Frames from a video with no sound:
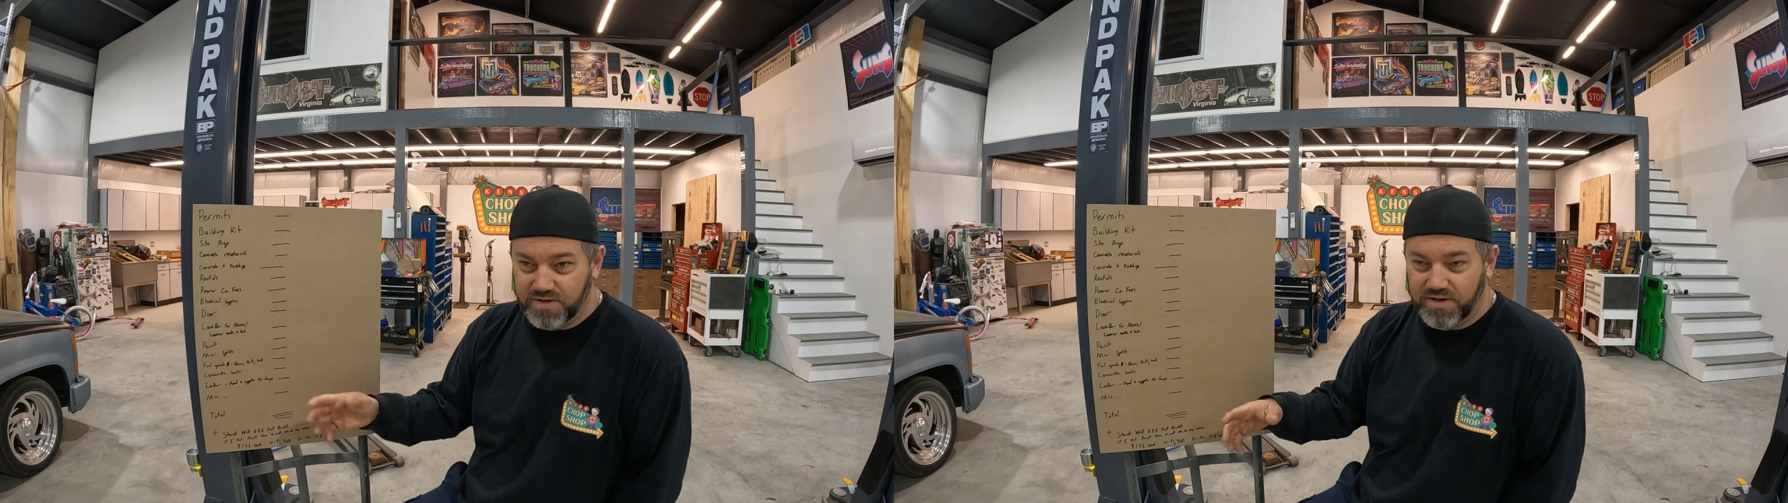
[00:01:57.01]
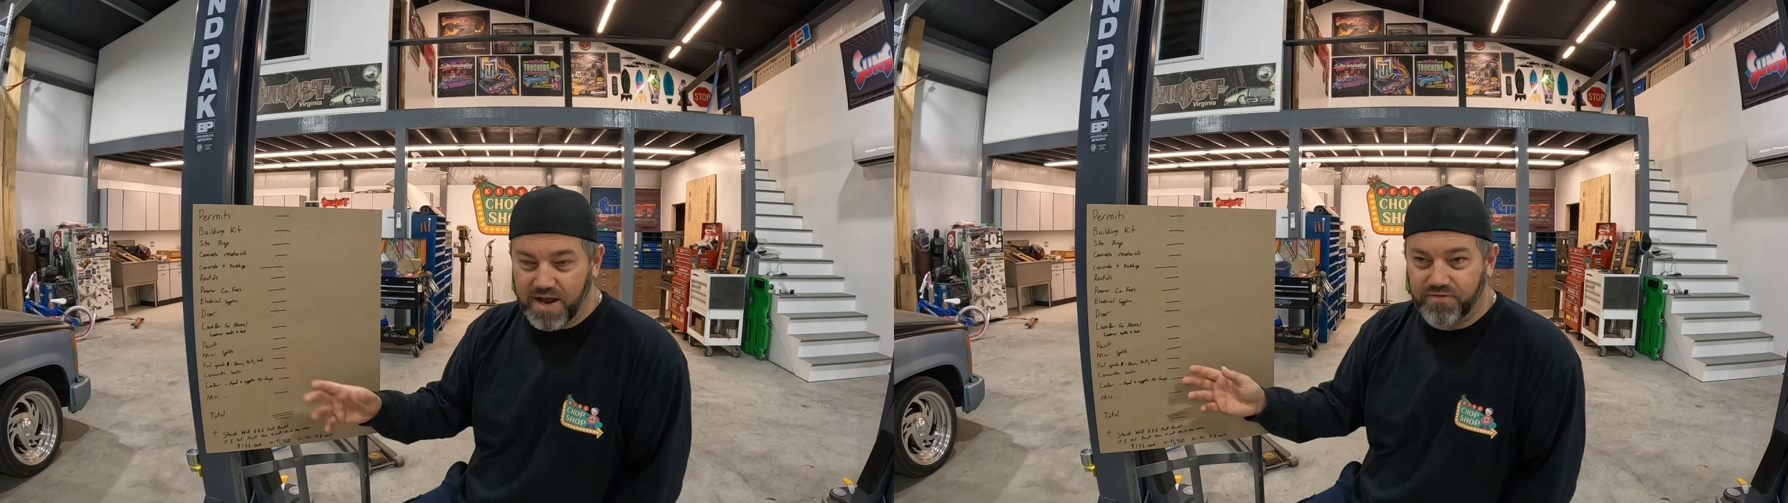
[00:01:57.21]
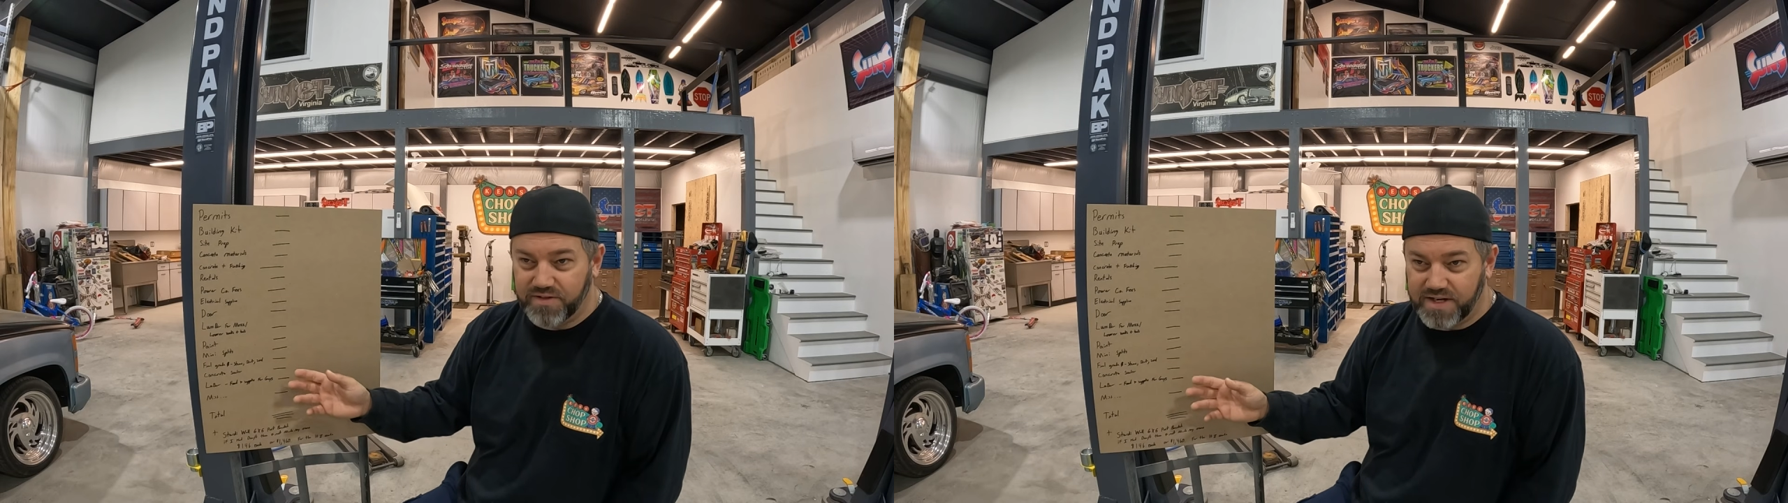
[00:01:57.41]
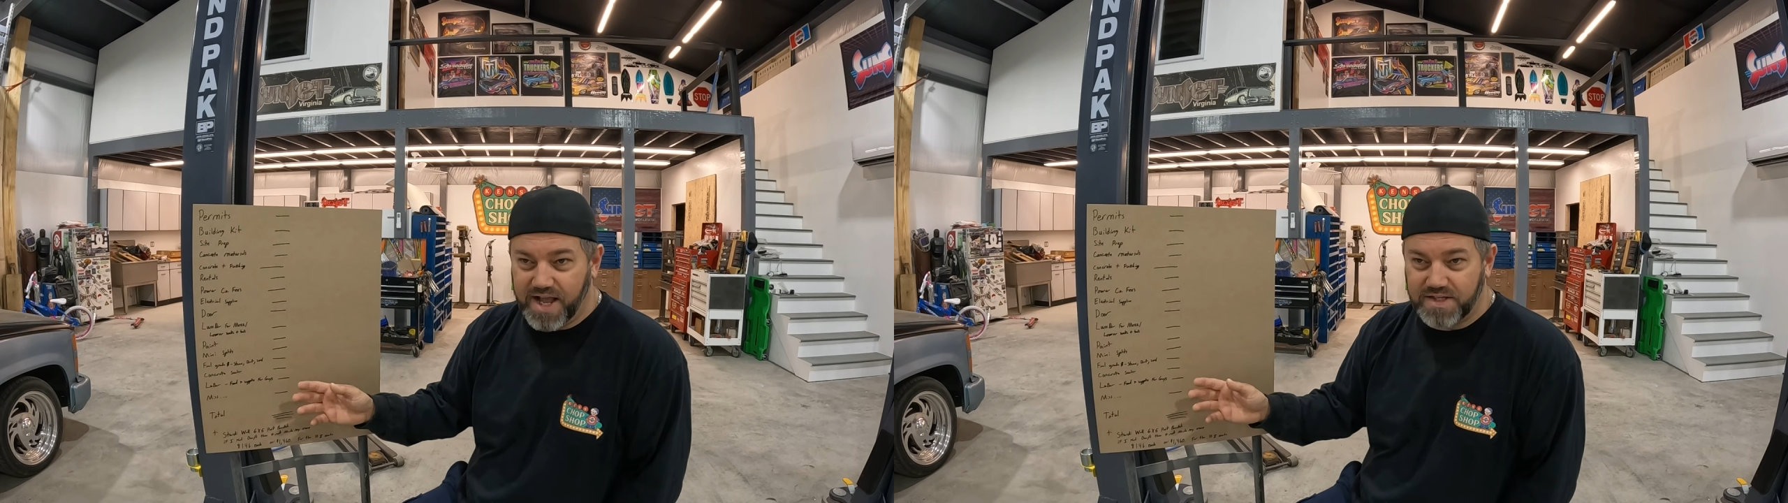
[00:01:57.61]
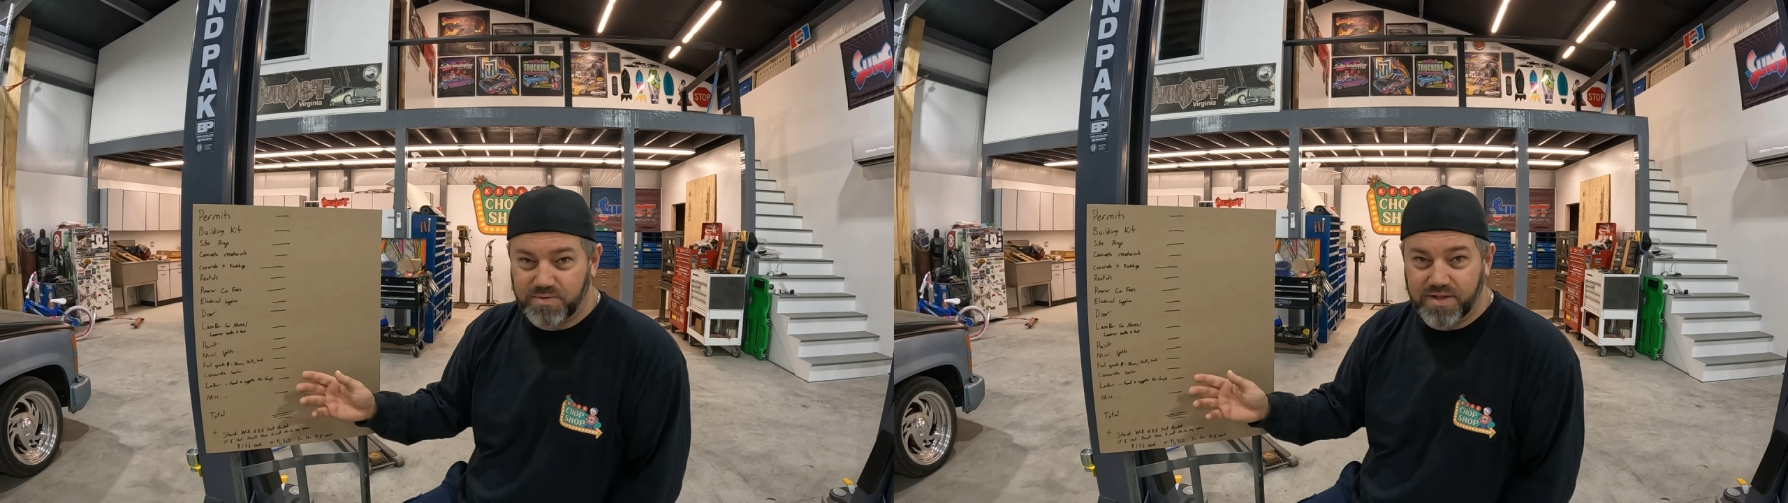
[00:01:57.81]
got for the
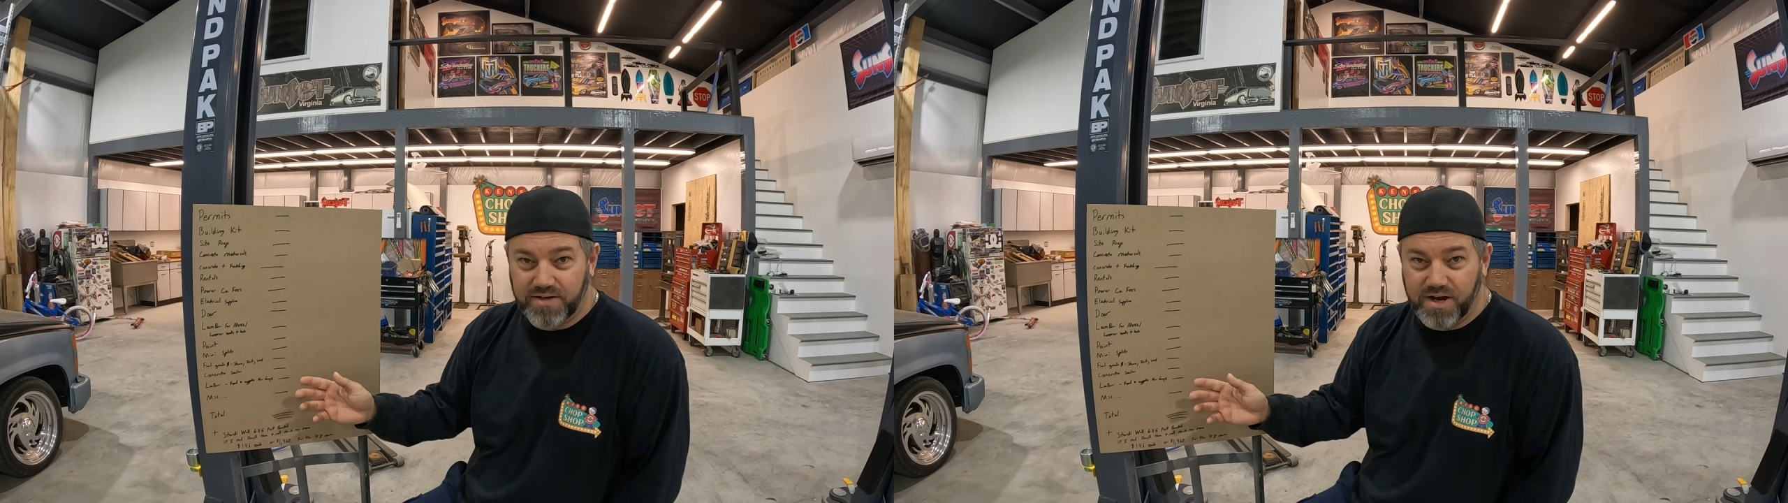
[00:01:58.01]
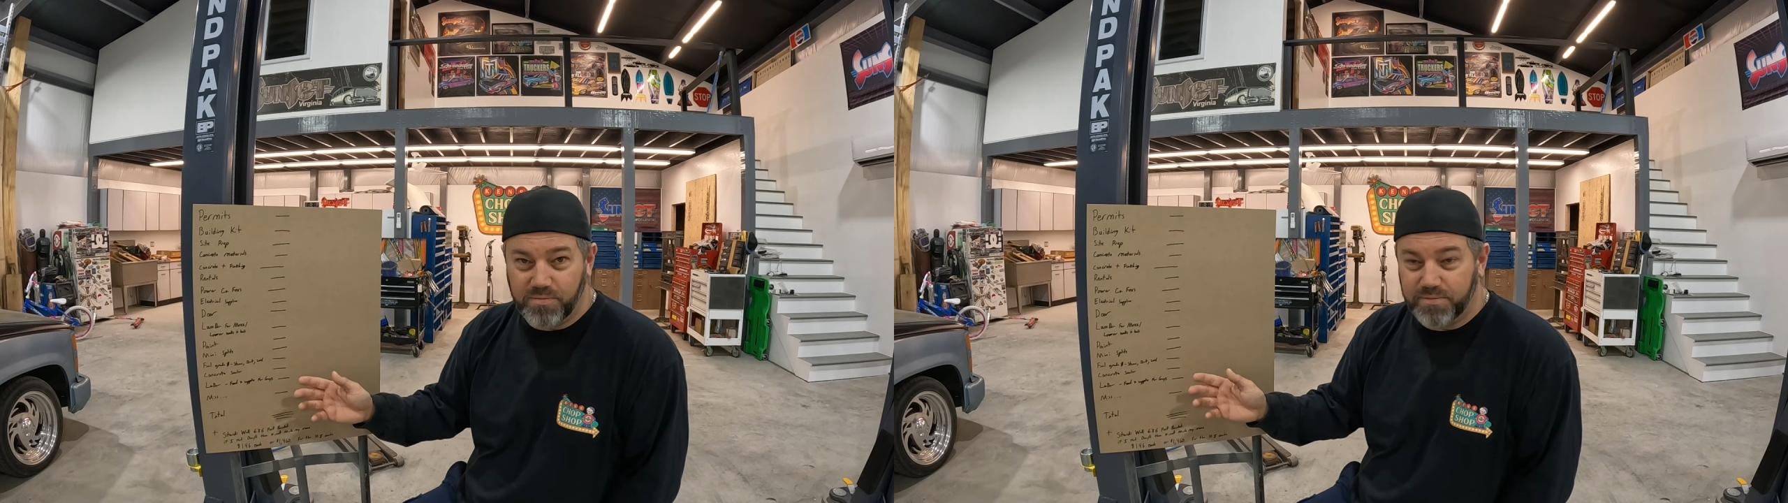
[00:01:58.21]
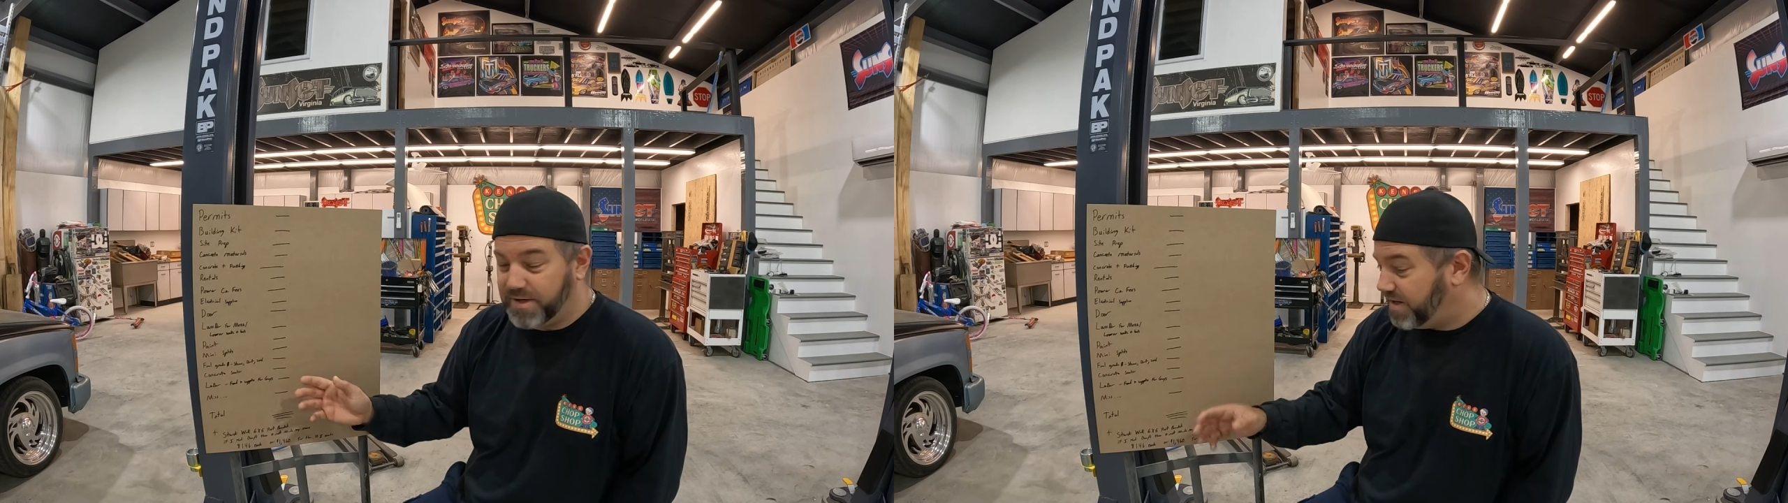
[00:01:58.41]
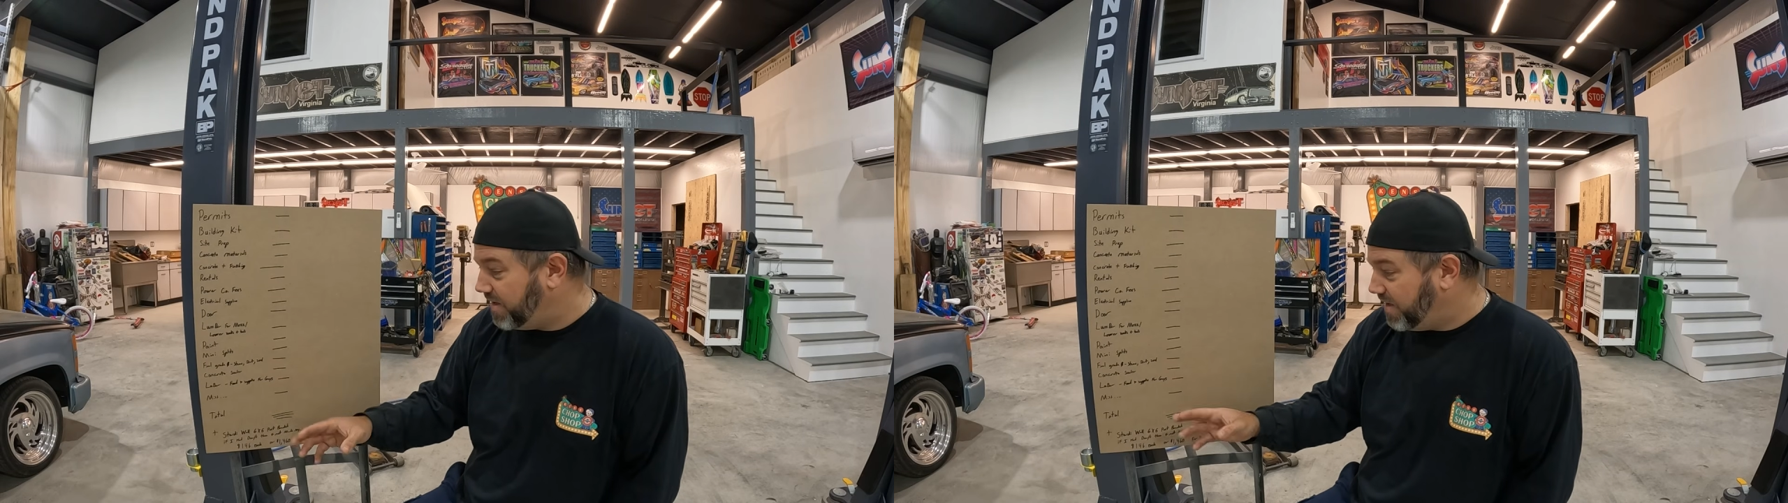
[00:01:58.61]
guys while they were helping me,